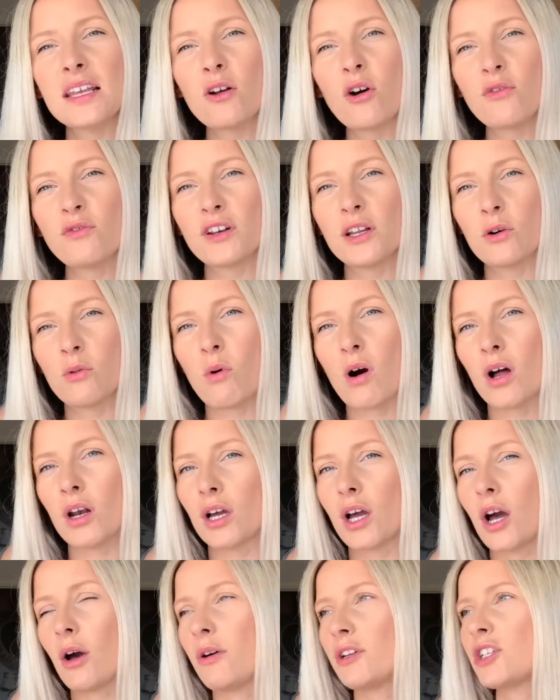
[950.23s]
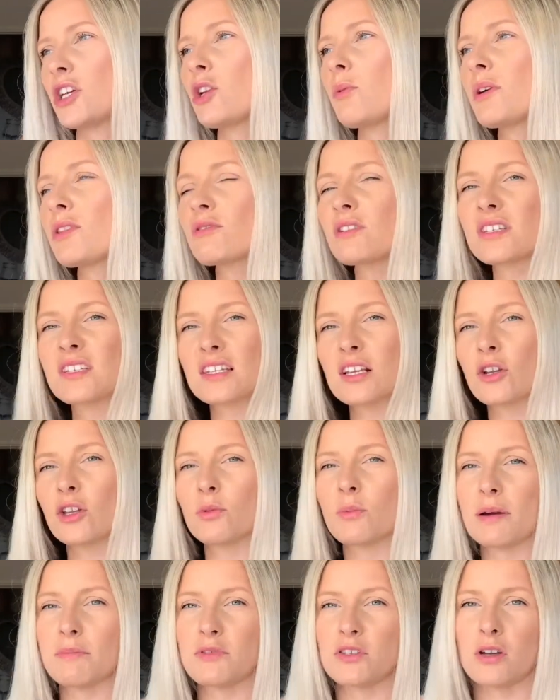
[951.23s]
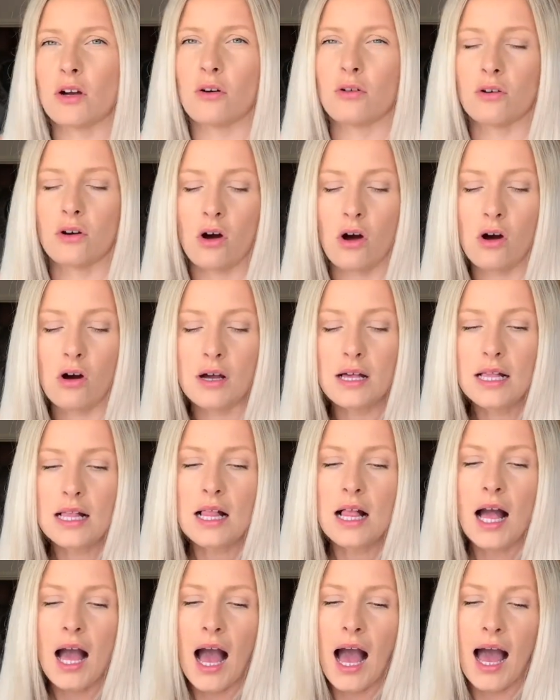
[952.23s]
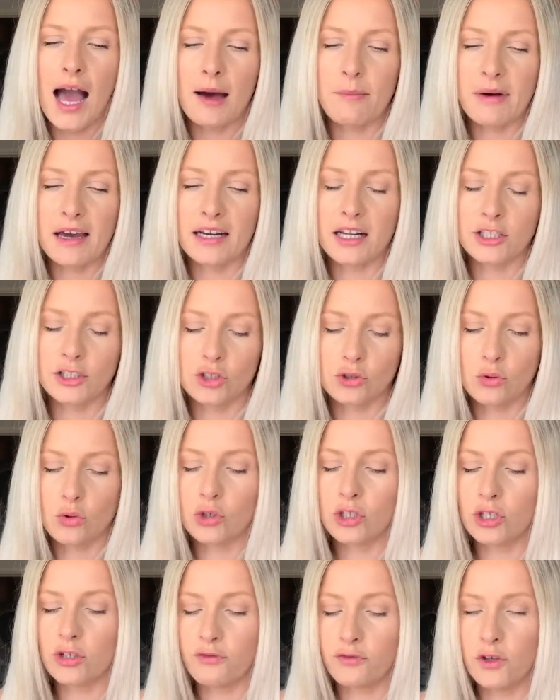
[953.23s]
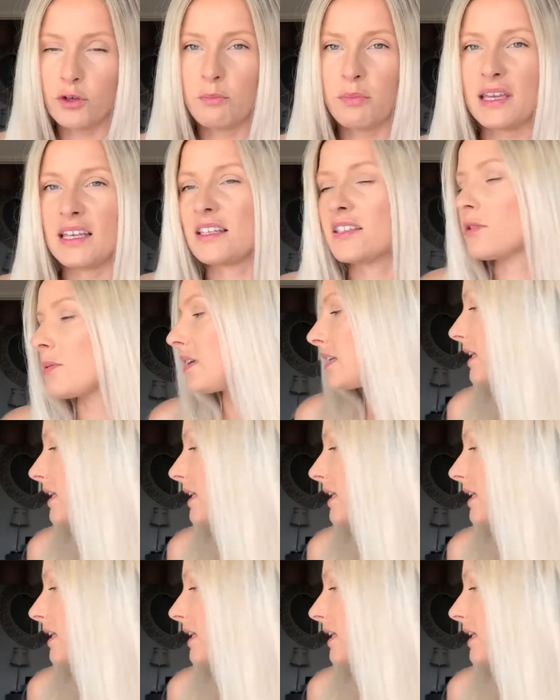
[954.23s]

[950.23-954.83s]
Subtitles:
off a little while ago. I don't know whether it's still on the website or not. And I just ordered a few bits, so it